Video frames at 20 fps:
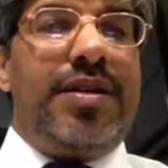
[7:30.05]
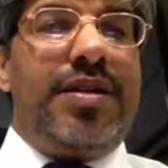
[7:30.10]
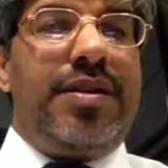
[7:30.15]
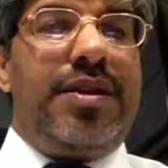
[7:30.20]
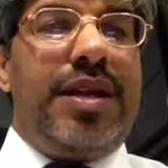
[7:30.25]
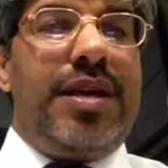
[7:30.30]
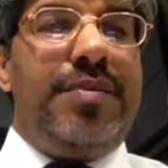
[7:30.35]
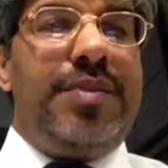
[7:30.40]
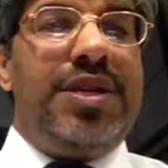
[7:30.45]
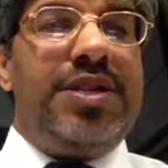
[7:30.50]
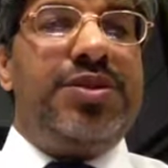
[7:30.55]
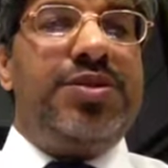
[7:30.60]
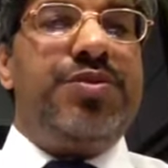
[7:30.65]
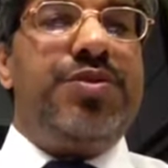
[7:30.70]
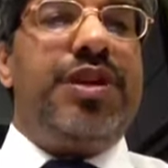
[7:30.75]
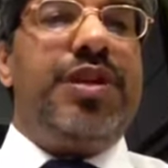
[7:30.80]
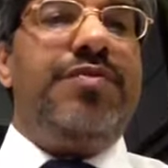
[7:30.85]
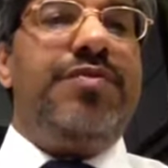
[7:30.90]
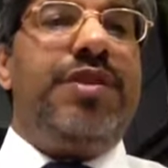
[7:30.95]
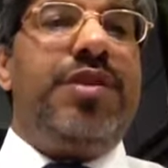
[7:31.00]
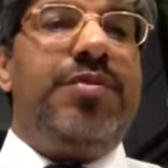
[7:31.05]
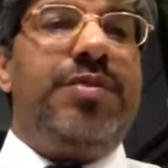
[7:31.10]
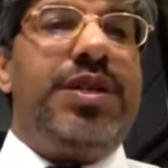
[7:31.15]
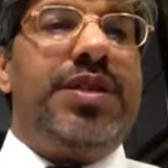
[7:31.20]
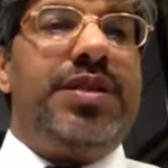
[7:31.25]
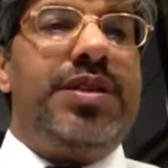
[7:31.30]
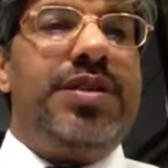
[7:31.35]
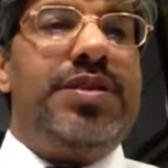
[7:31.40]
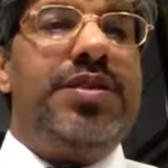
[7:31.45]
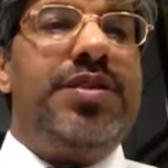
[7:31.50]
damage to
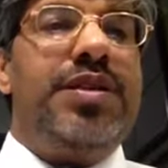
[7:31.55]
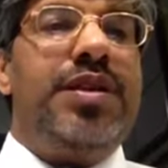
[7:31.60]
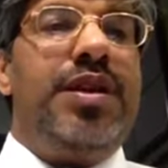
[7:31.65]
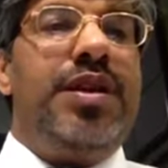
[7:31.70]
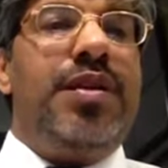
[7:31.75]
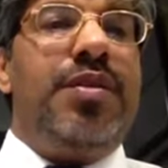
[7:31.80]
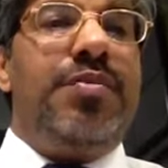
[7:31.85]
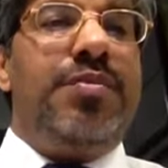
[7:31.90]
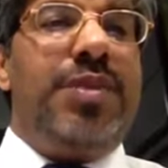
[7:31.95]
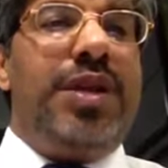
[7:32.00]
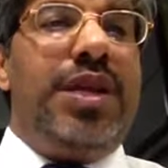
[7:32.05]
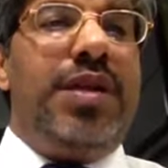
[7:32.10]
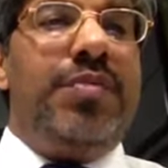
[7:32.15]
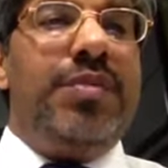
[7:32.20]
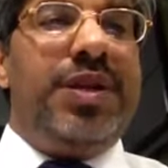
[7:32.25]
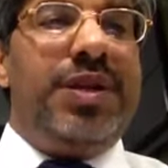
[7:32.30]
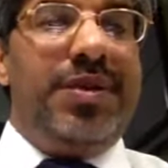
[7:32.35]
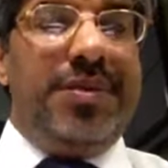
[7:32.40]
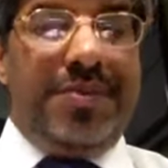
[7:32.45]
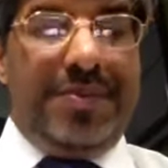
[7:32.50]
environment is minimal.